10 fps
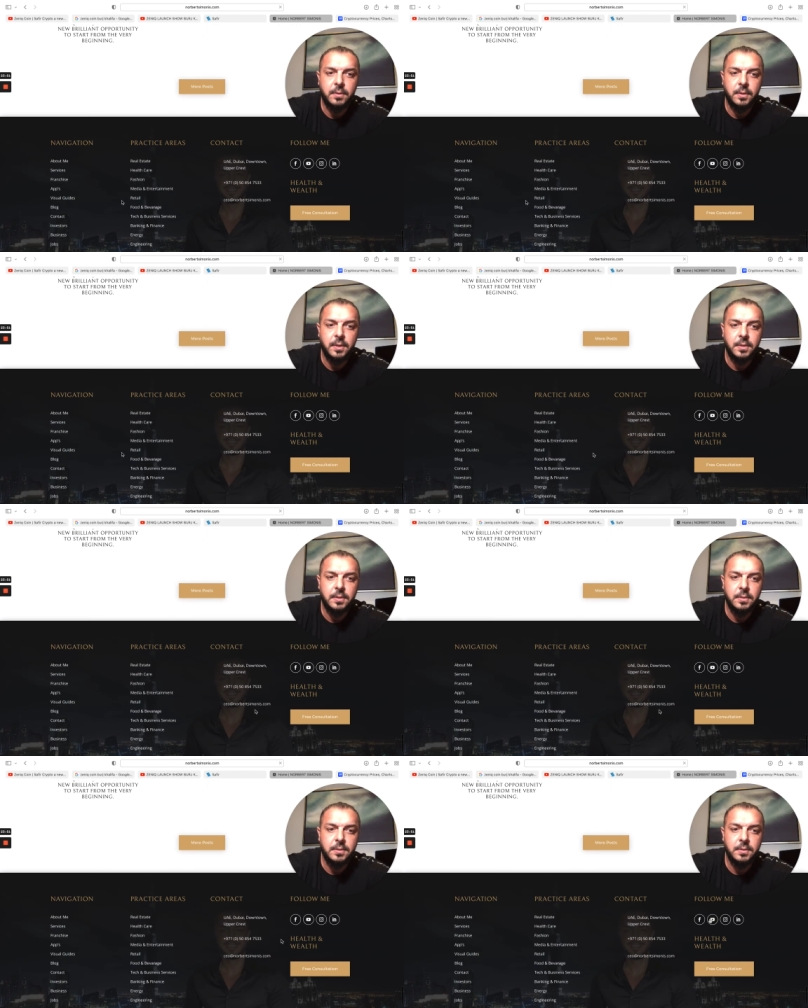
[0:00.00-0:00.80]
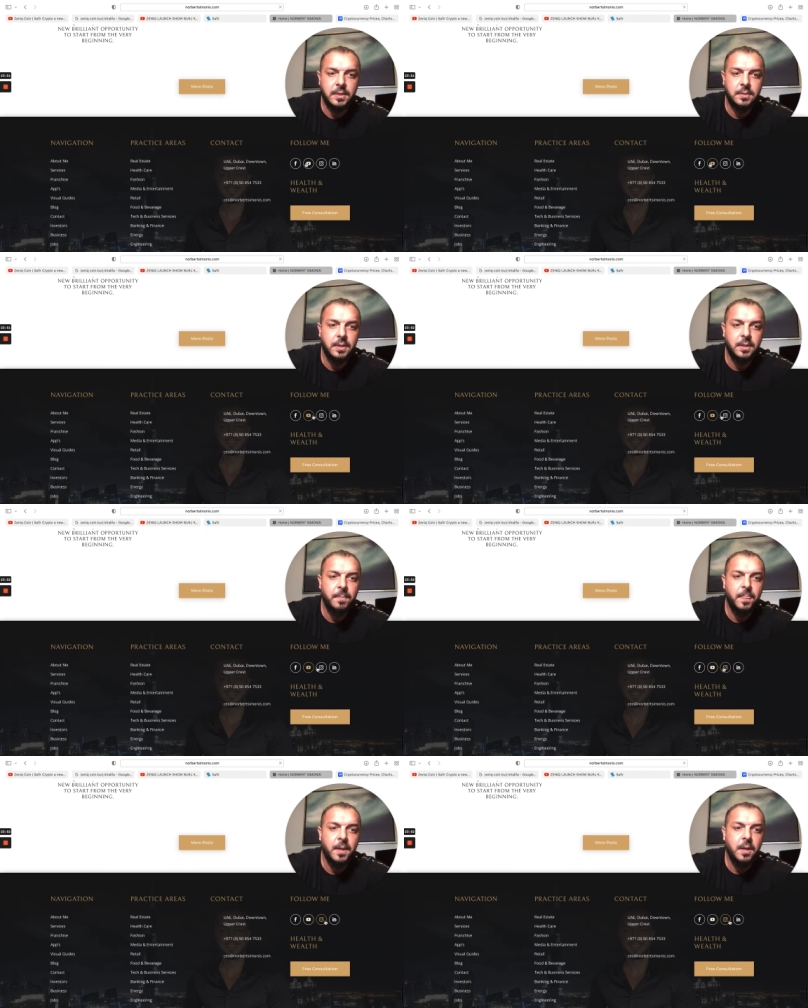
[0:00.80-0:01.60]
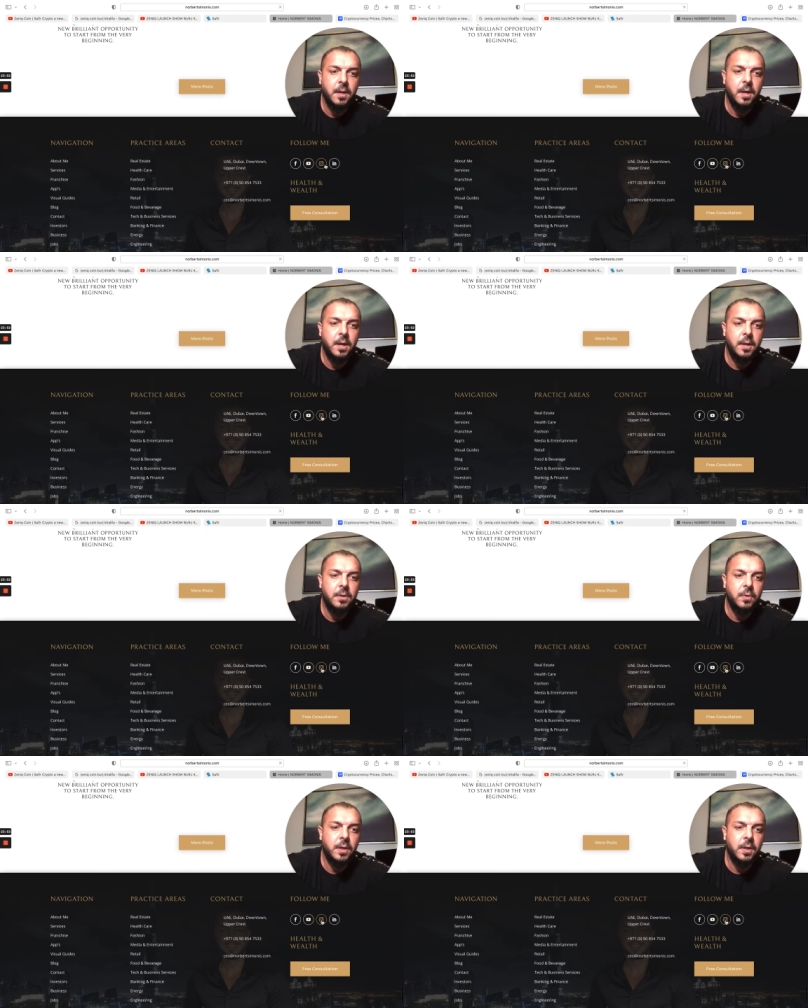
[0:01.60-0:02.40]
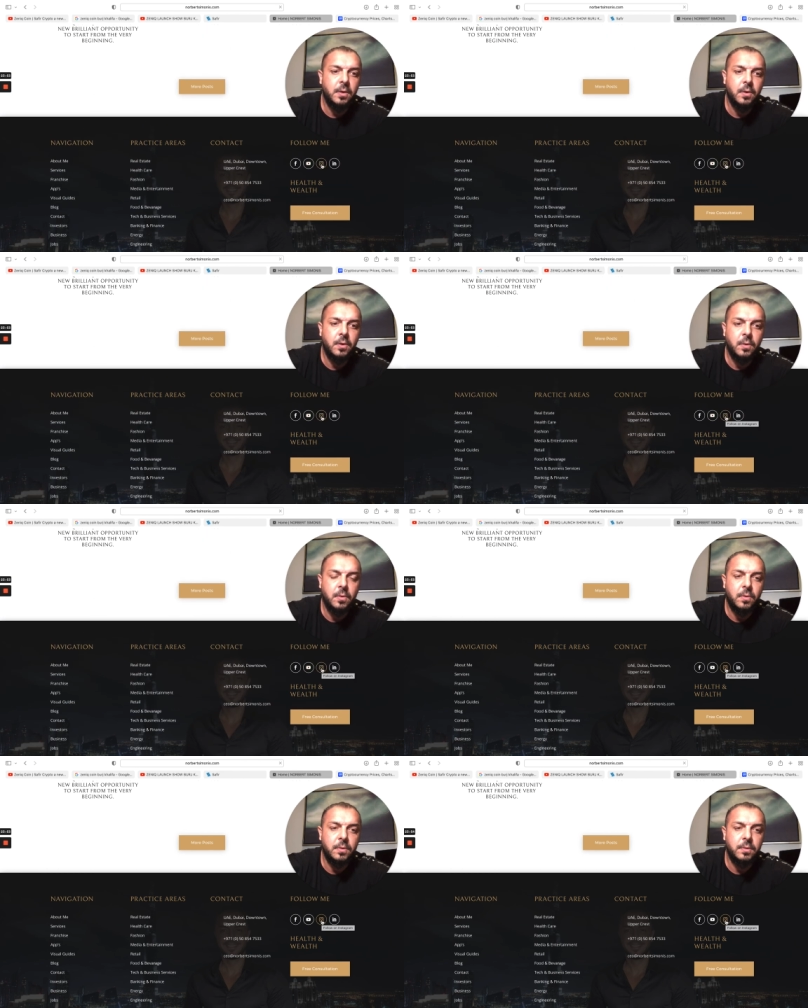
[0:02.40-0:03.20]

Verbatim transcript: yes, yes, here. Uh, you can go on